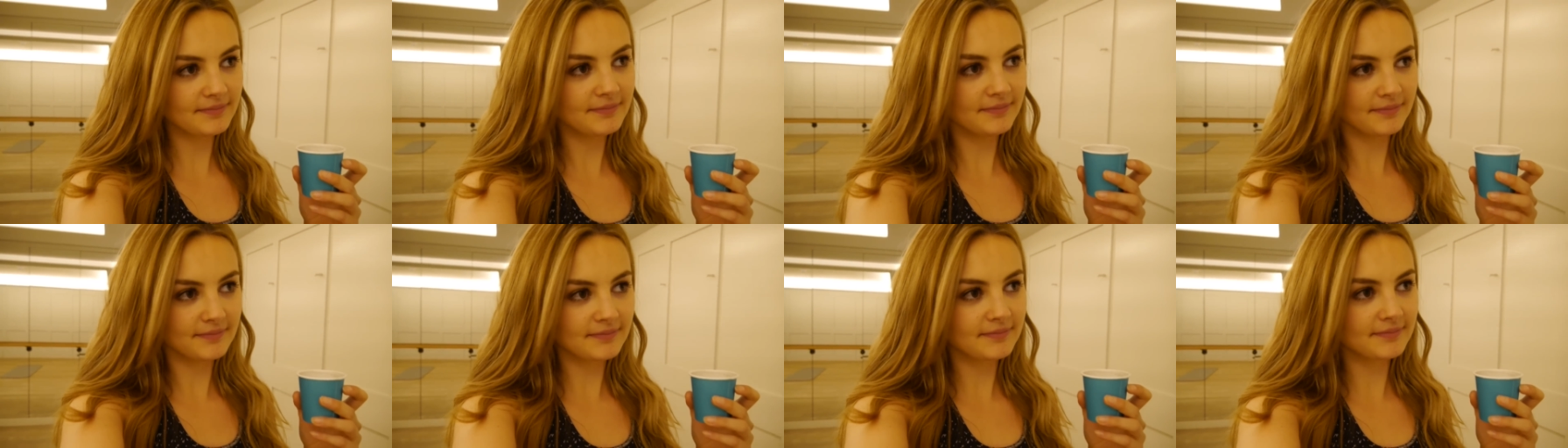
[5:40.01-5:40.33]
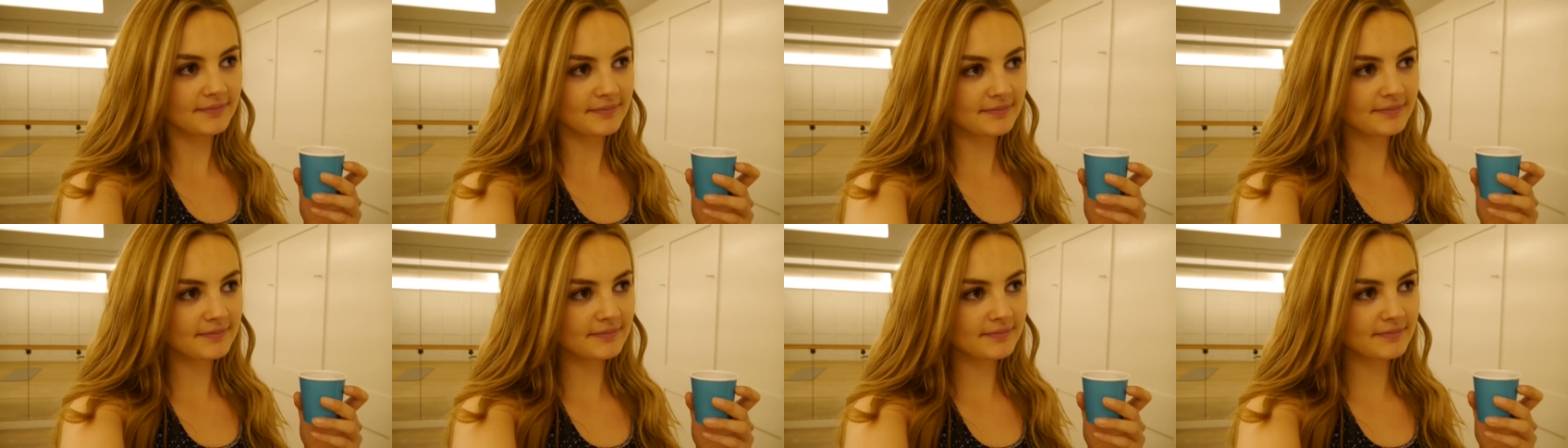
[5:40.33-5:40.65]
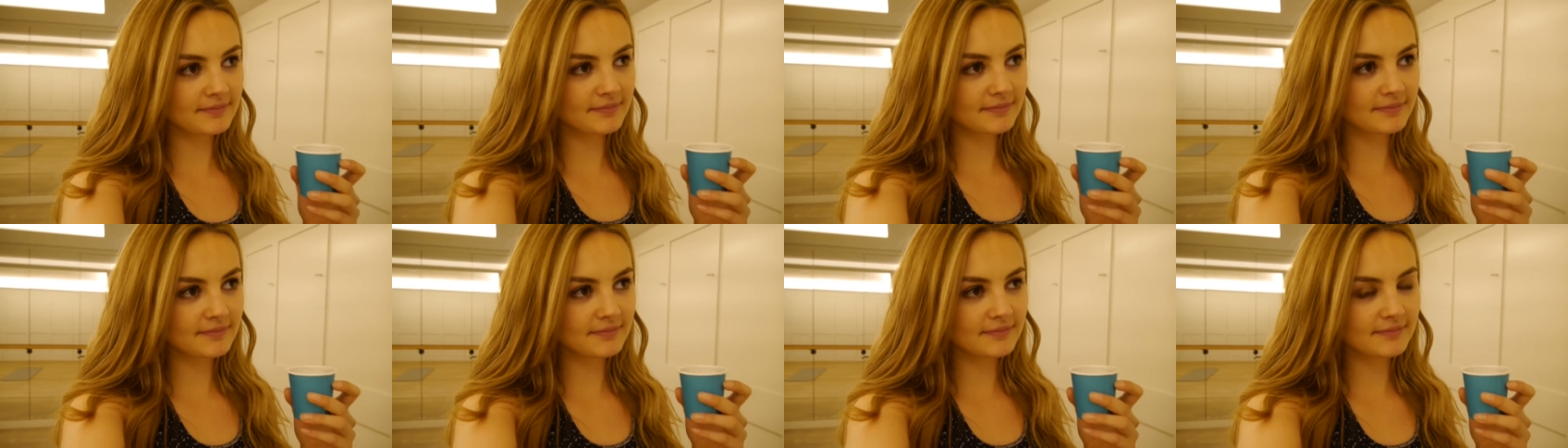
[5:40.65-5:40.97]
get your body
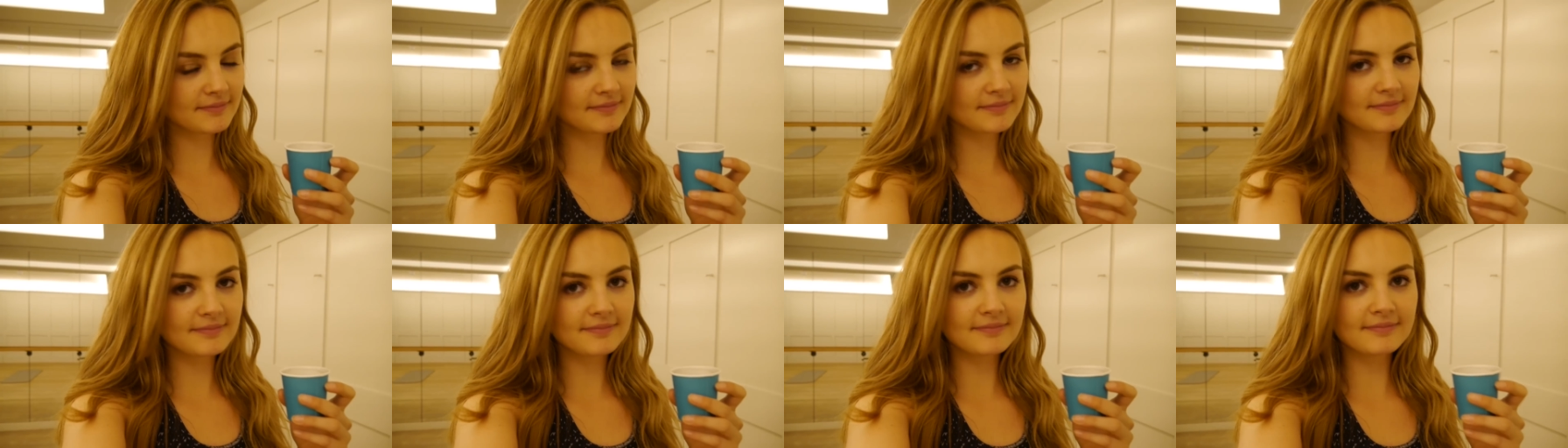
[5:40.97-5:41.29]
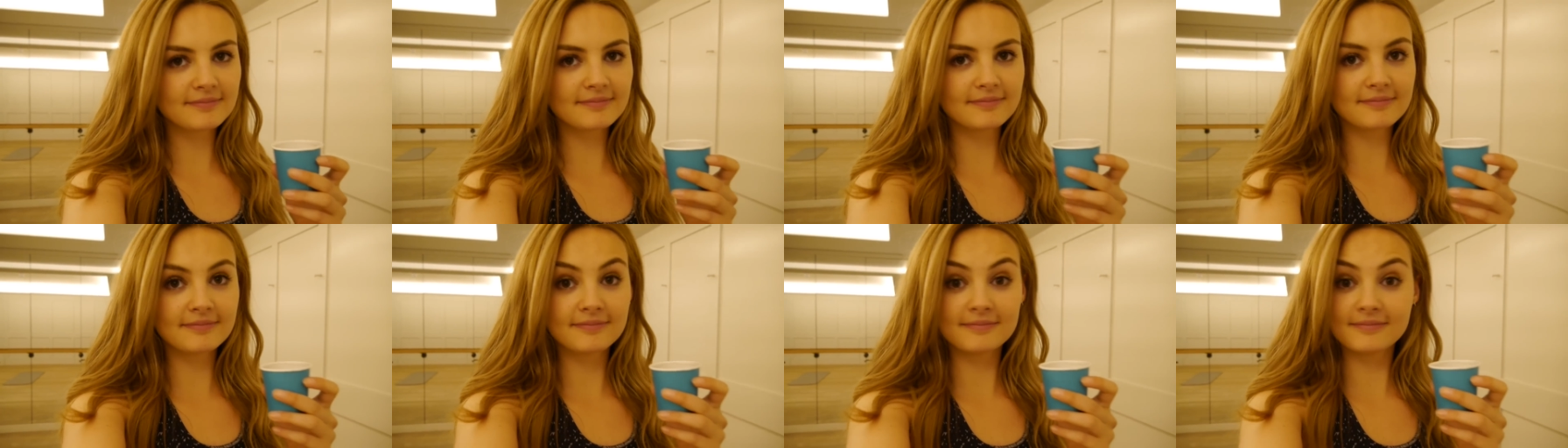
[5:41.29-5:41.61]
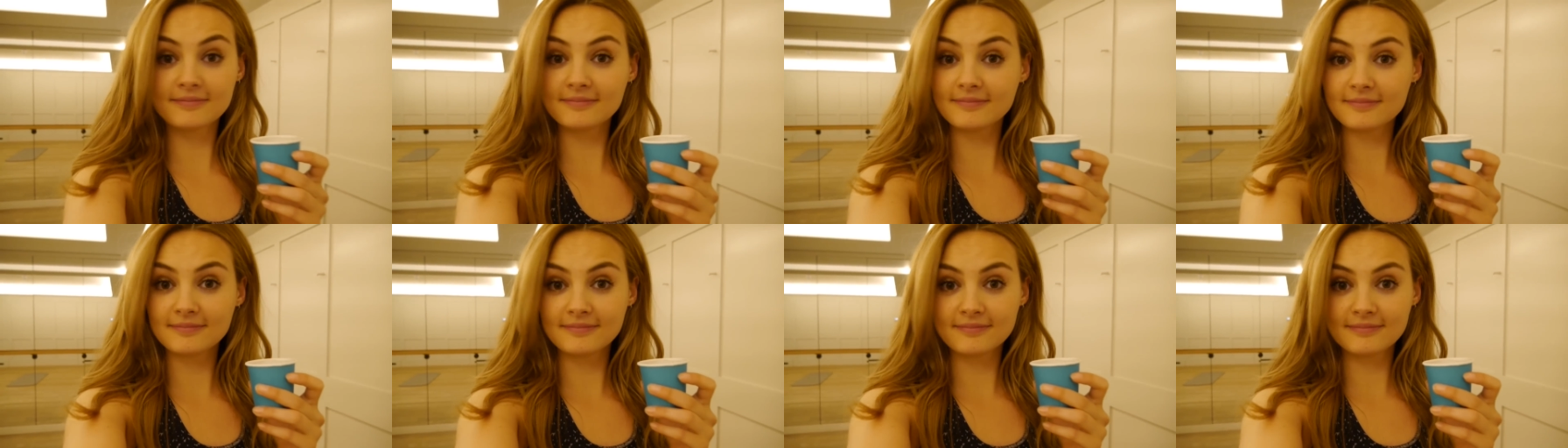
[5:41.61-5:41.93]
burning fat,
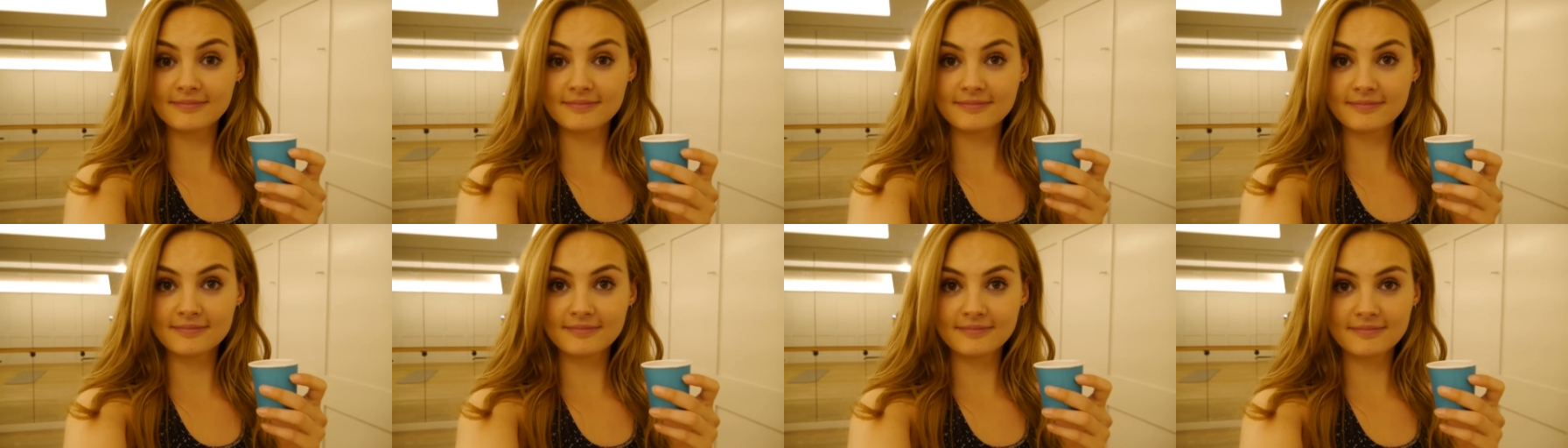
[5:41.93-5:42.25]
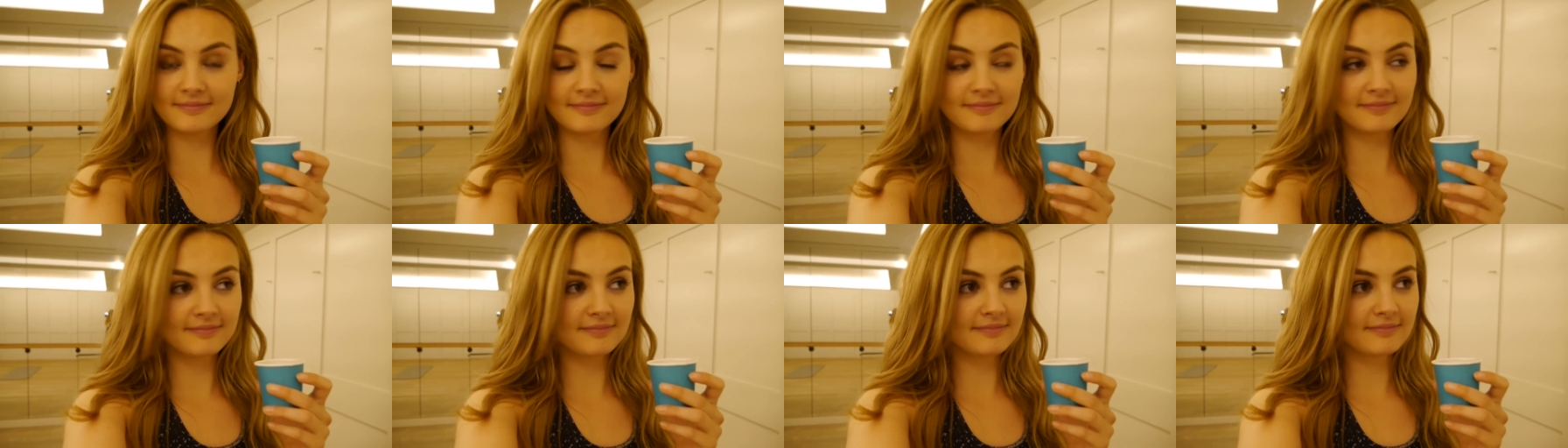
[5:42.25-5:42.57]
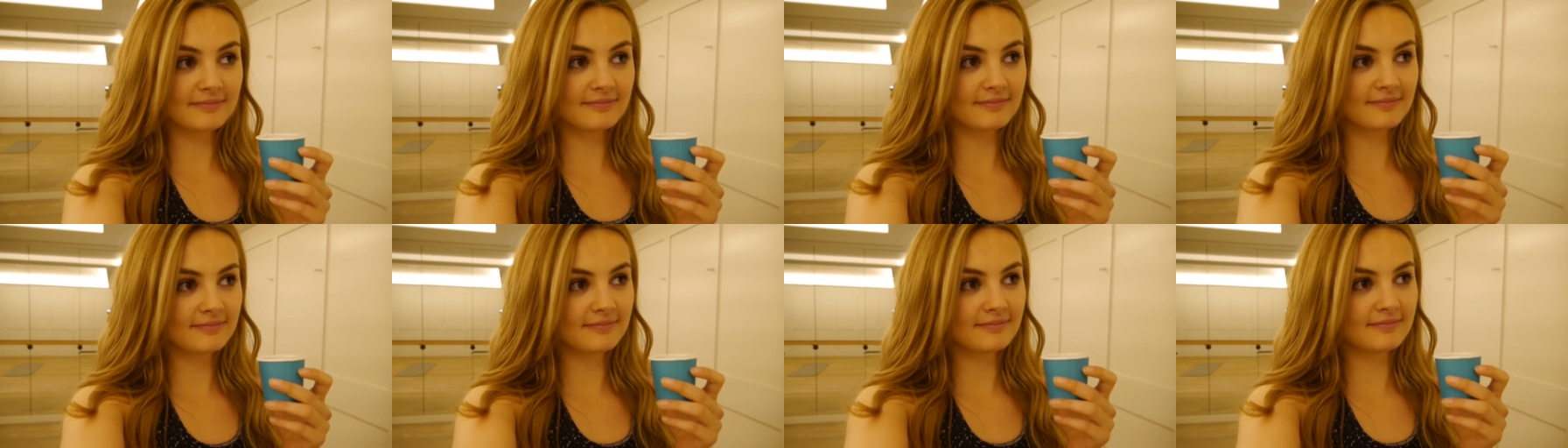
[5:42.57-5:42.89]
give you a shot of
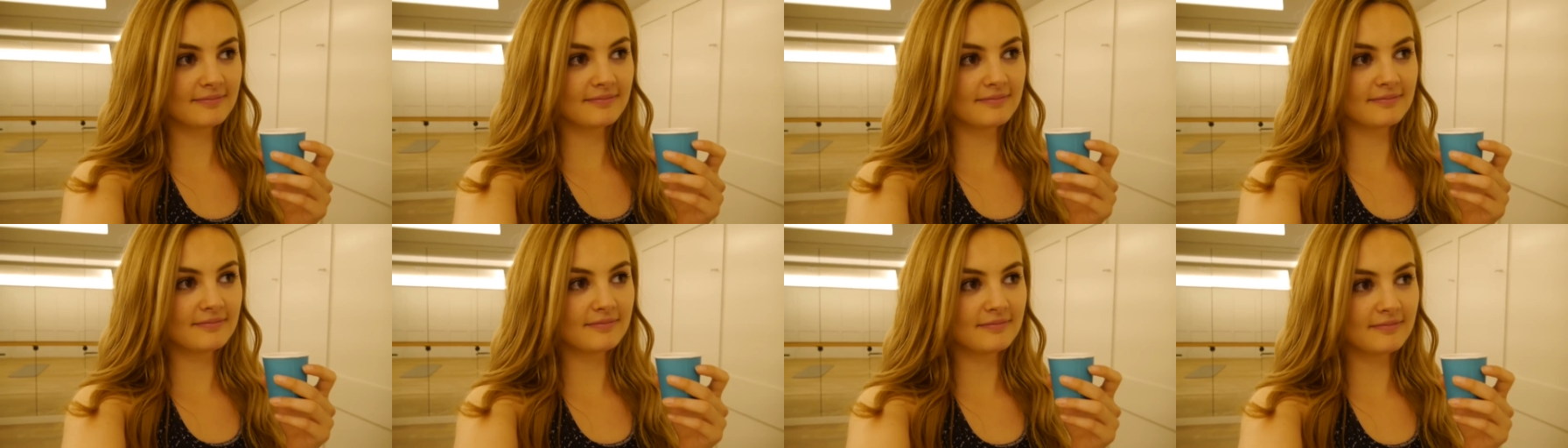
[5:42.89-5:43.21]
energy.